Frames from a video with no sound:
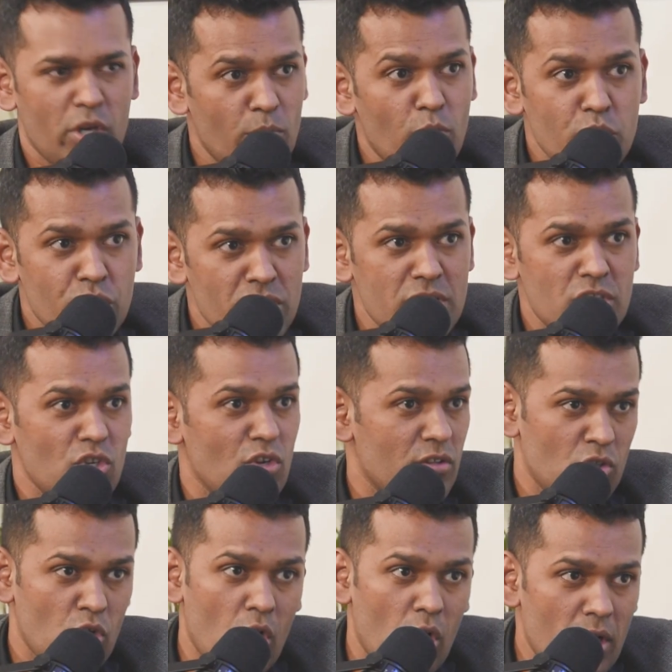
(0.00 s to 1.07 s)
emotions, your
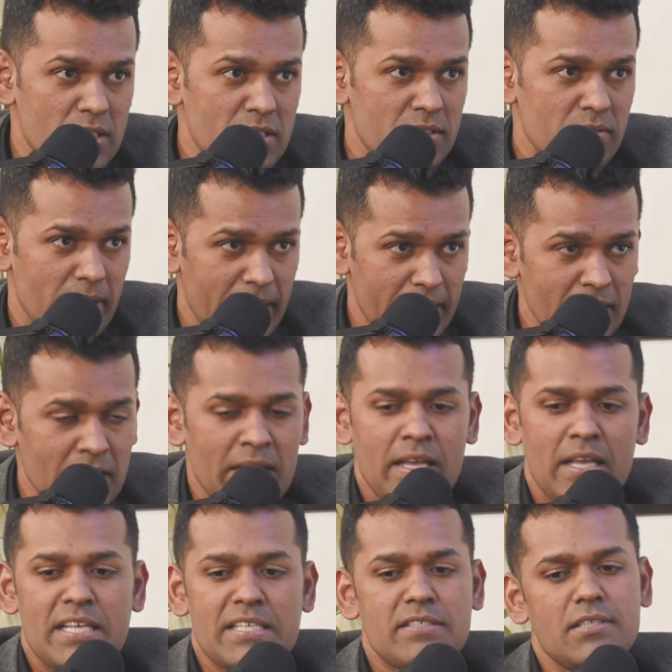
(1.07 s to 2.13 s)
thoughts, right?
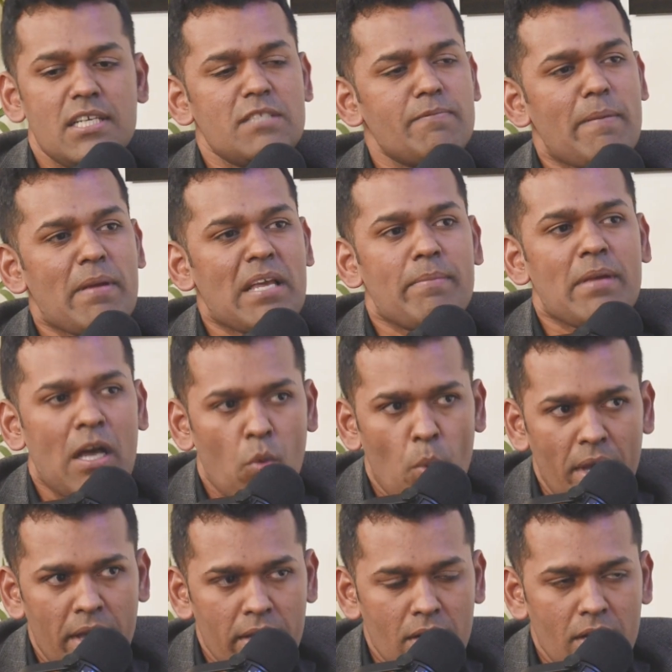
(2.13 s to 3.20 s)
Just by becoming
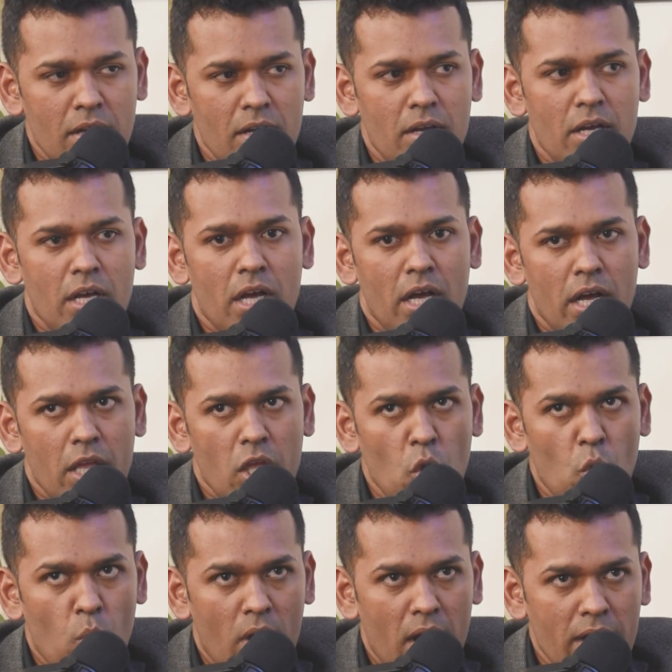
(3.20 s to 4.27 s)
aware,
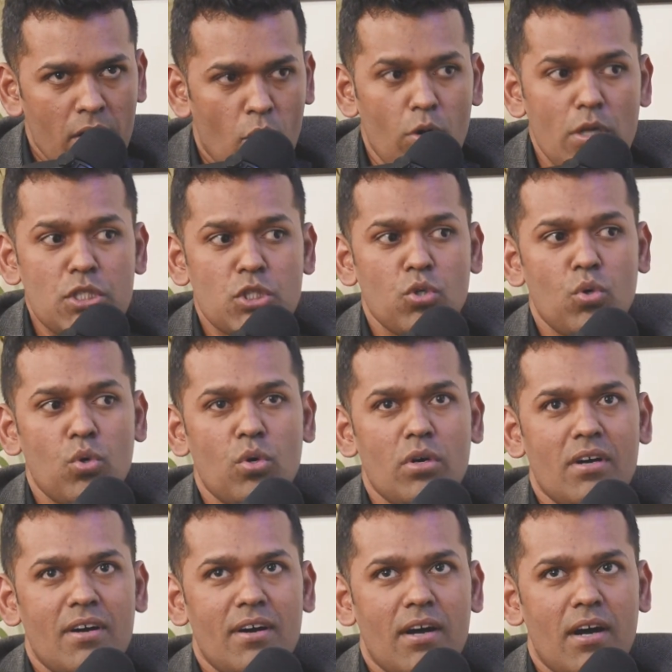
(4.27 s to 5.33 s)
you are
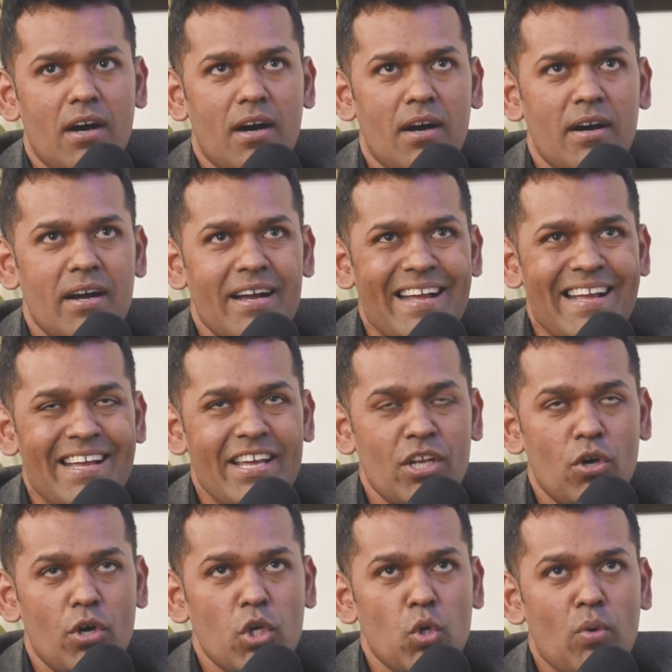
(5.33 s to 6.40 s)
also,
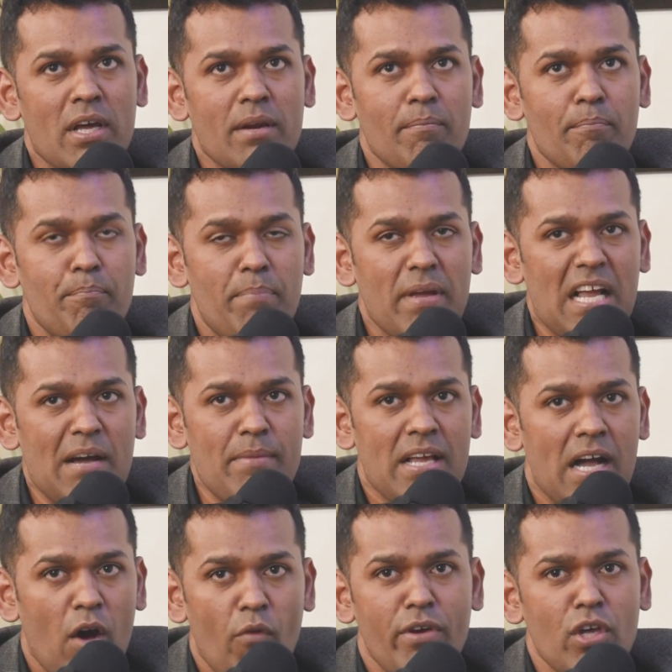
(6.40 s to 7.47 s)
you are
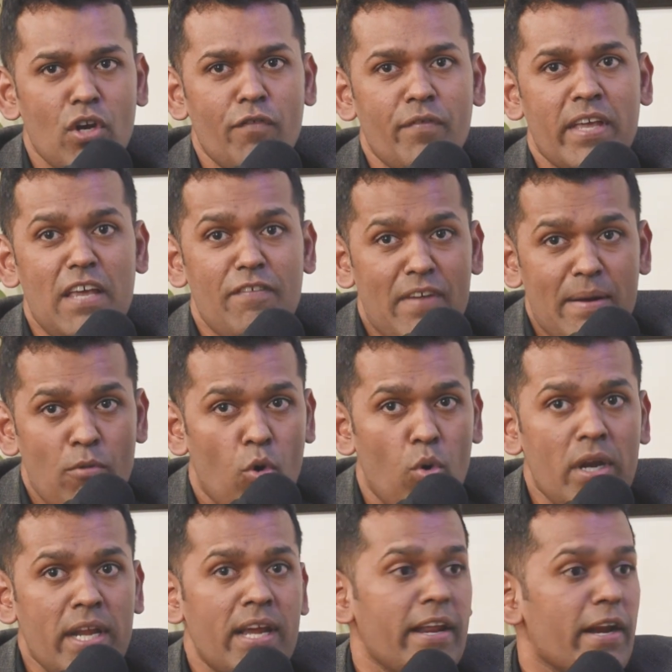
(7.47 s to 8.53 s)
becoming aware of if I'm
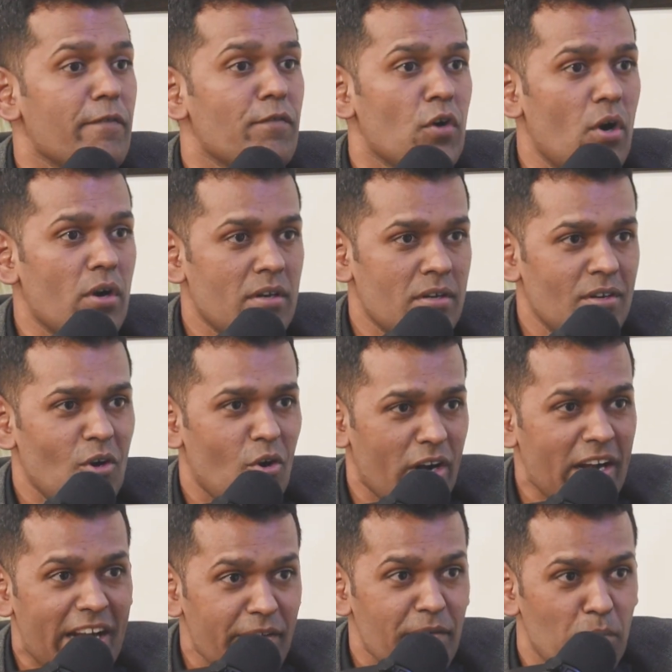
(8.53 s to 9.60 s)
holding a negative thought or a
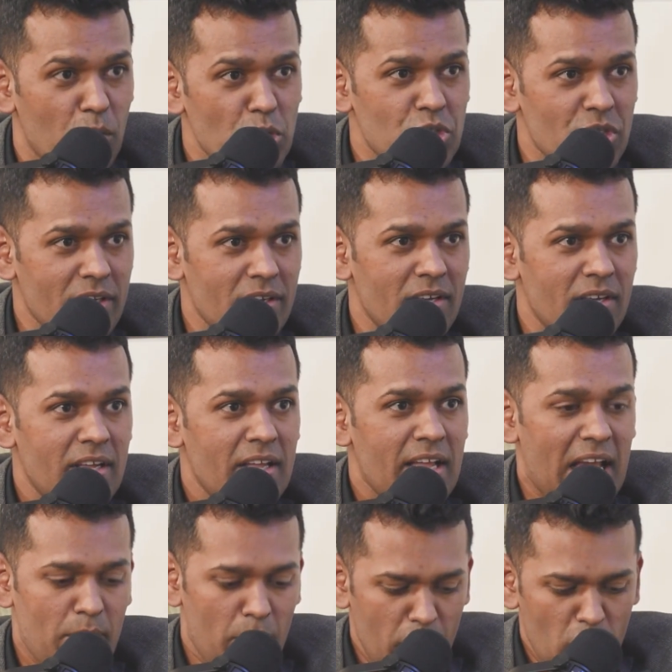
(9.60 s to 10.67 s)
negative emotion.
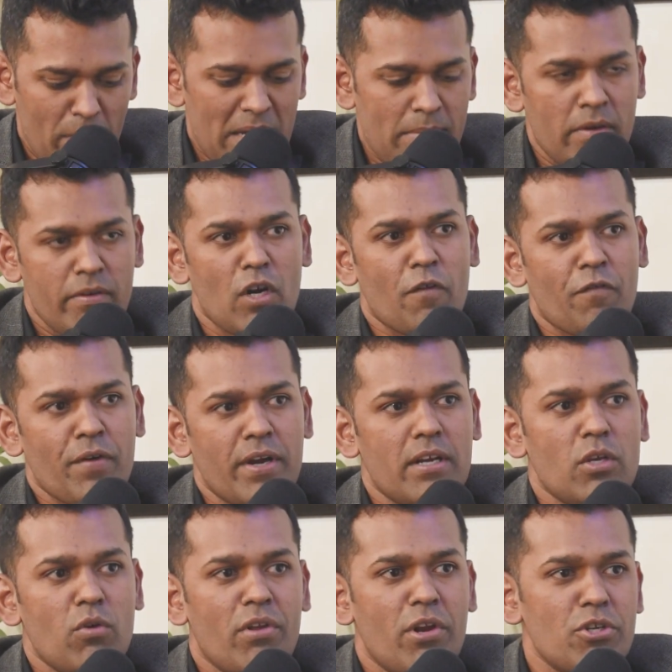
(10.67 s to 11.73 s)
And the moment you become aware of it,
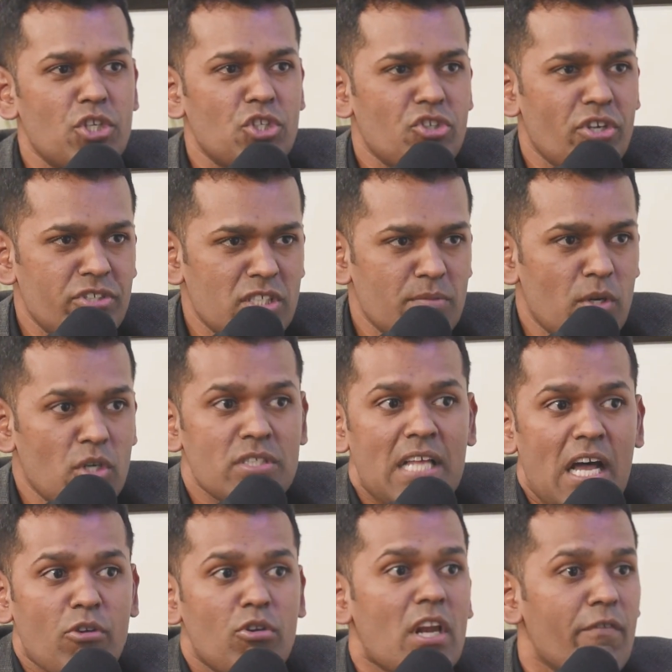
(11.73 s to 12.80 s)
your energy changes because
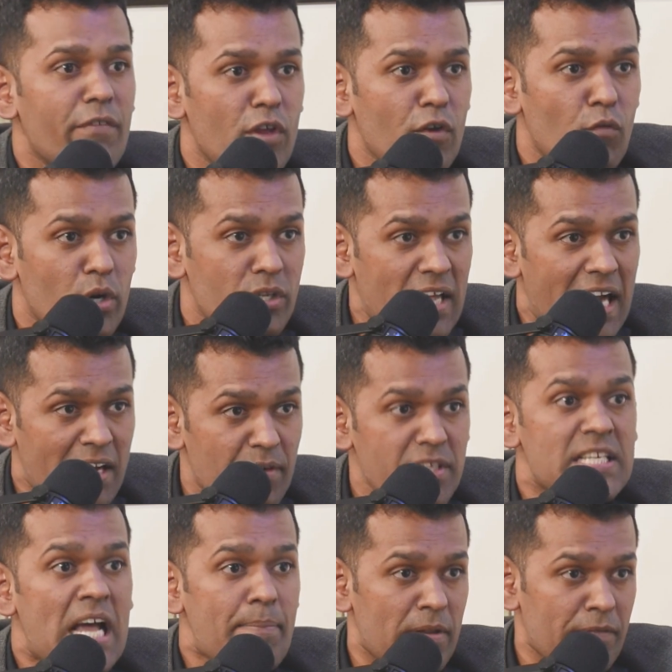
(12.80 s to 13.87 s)
now you're aware of what the activity
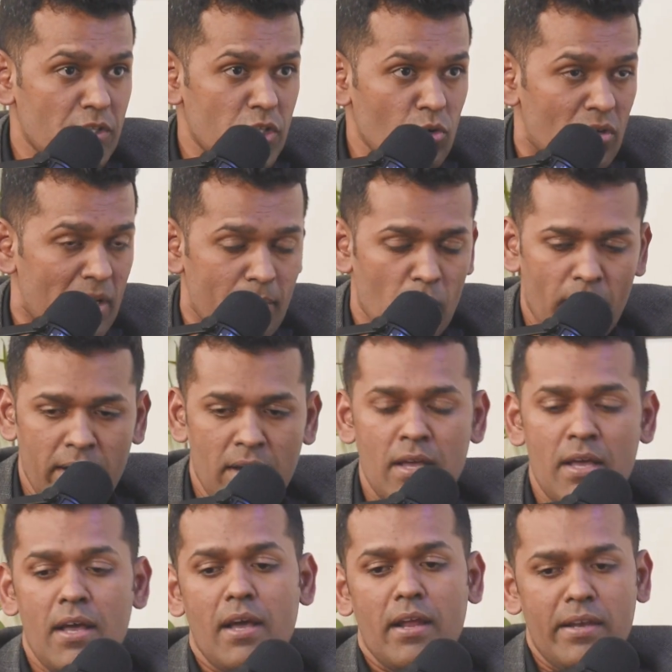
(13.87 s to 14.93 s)
is happening within you, number one.
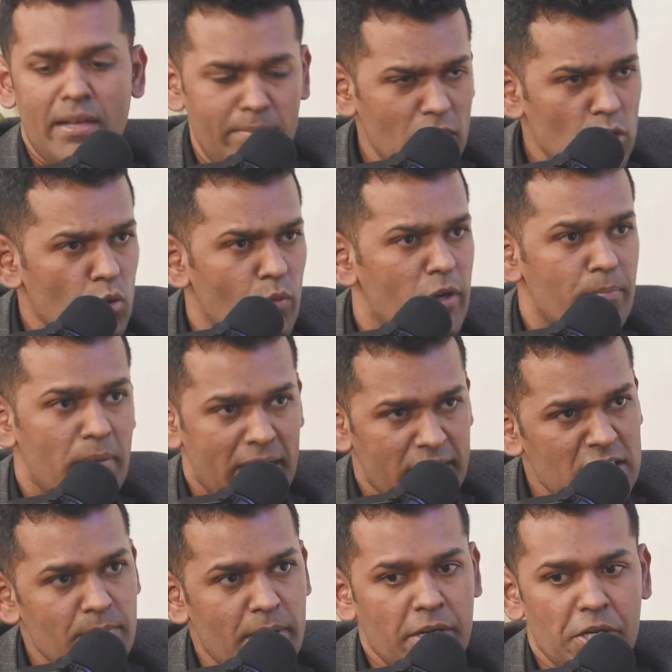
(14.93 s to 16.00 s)
Number two, when you
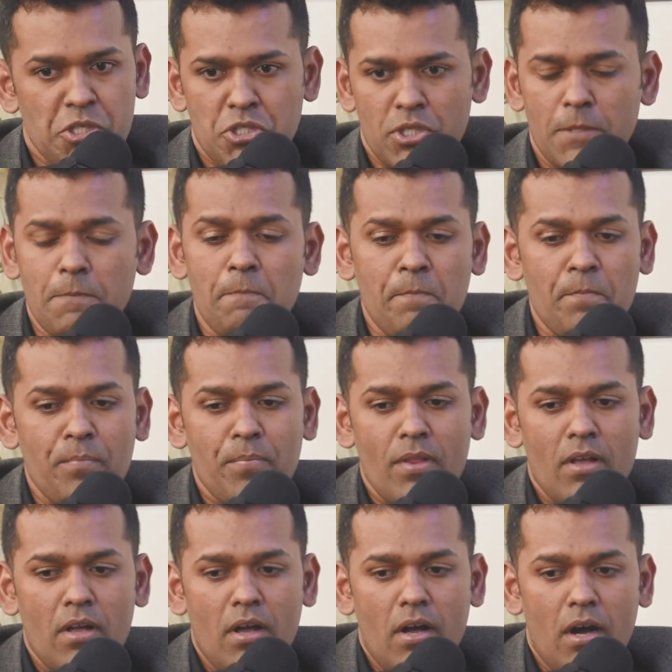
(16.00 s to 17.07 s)
practice meditation,
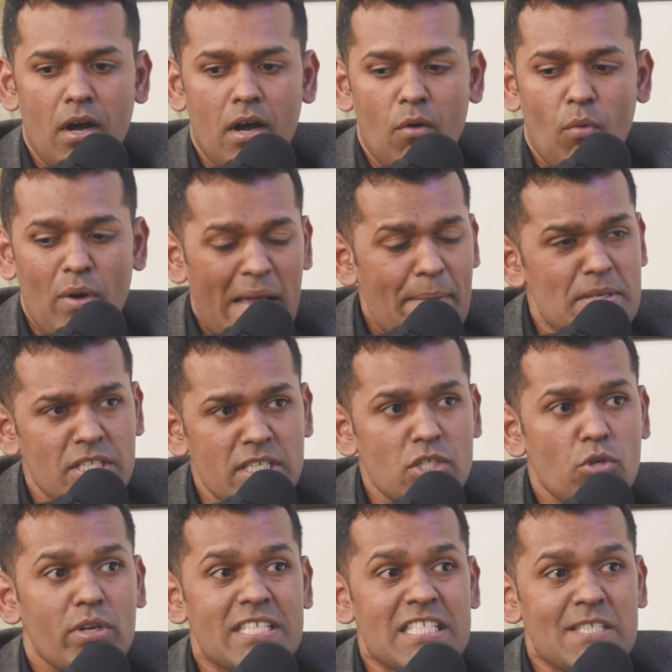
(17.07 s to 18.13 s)
what happens is
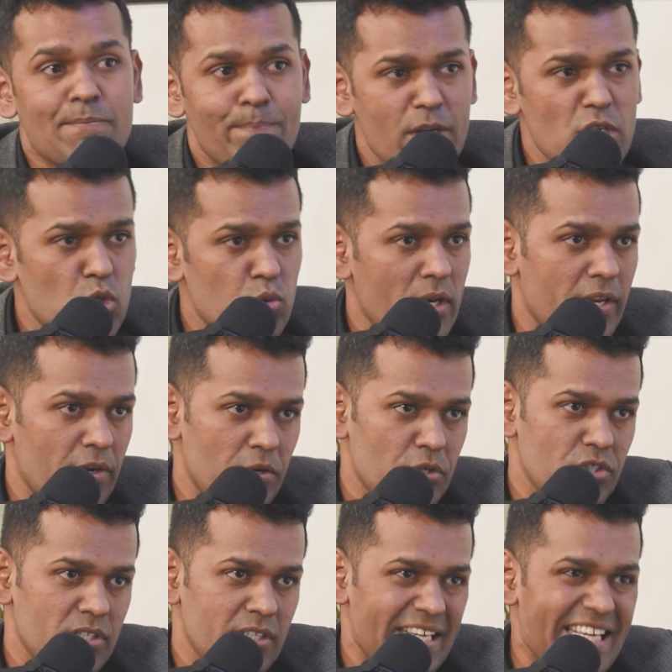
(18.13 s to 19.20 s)
your spiritual
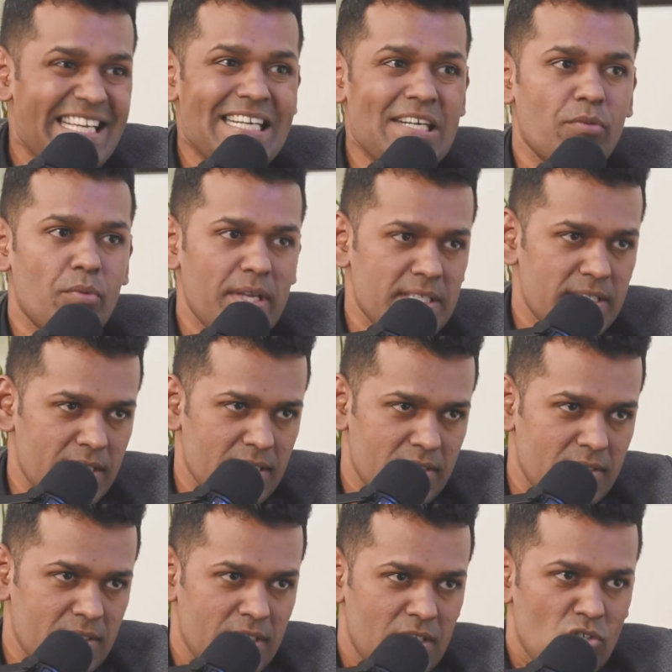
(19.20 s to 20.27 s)
energy increases.
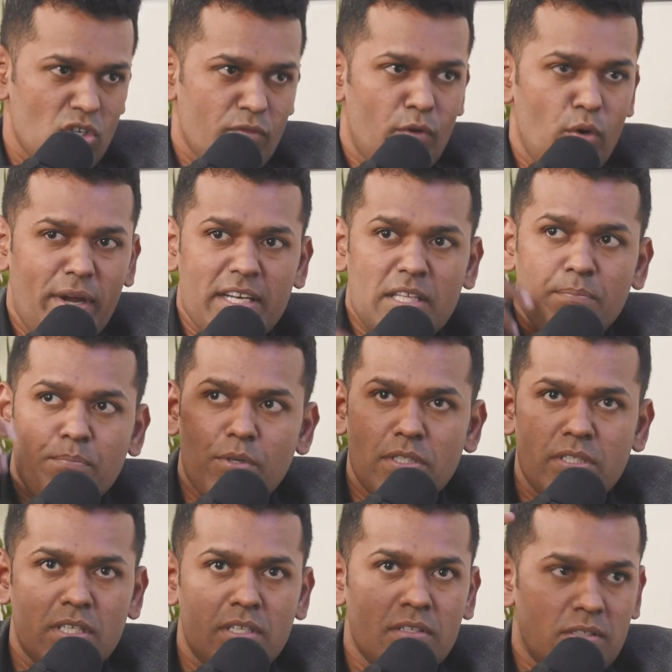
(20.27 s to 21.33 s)
If you look at
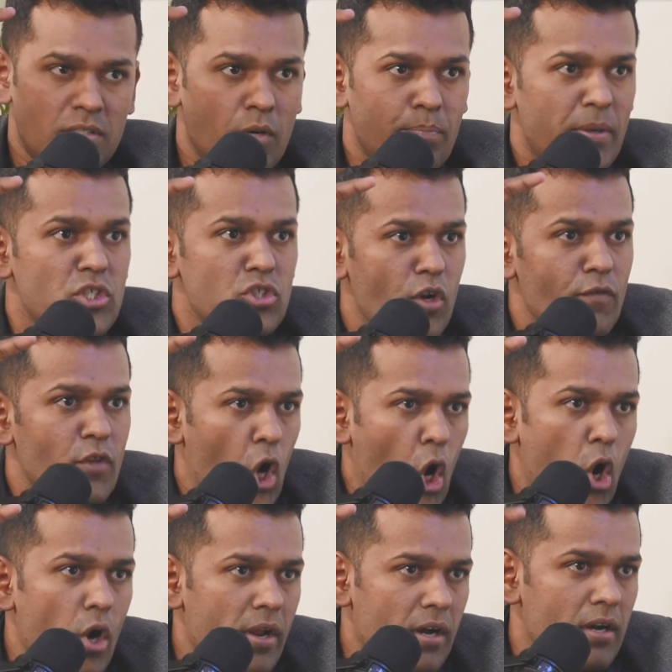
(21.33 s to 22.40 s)
the picture of the
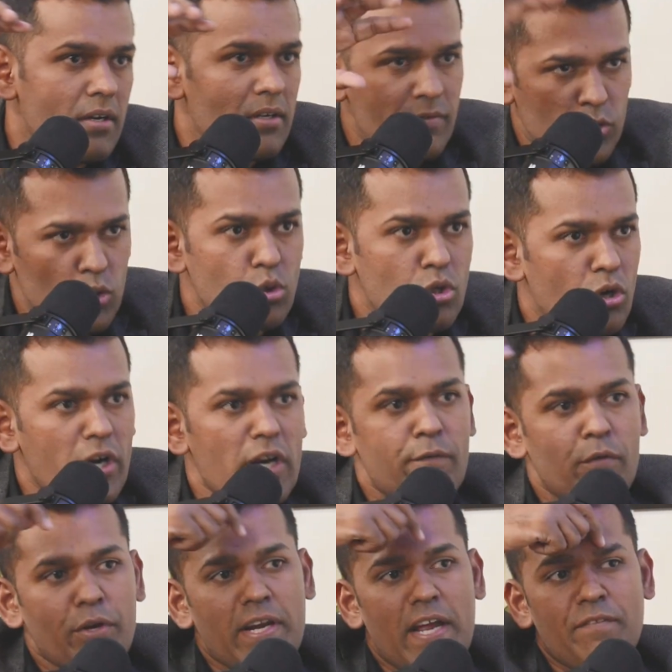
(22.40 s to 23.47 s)
aura through the Kirlian
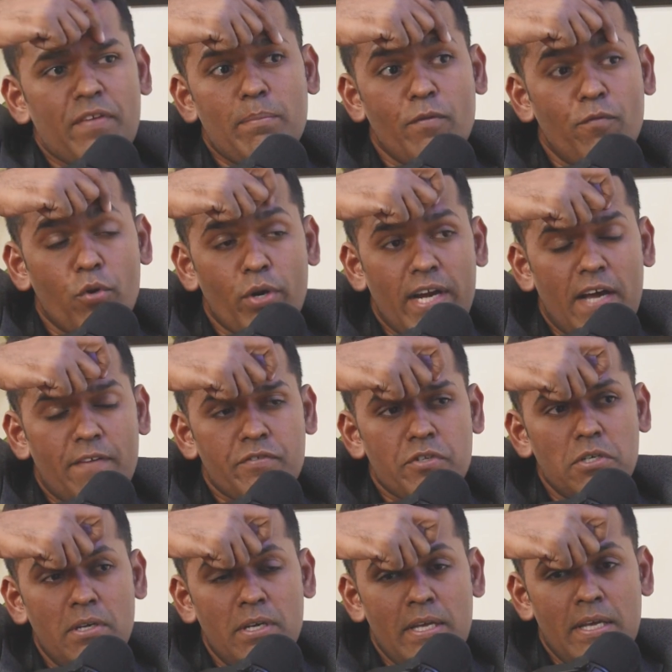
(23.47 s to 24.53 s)
photography, before and after,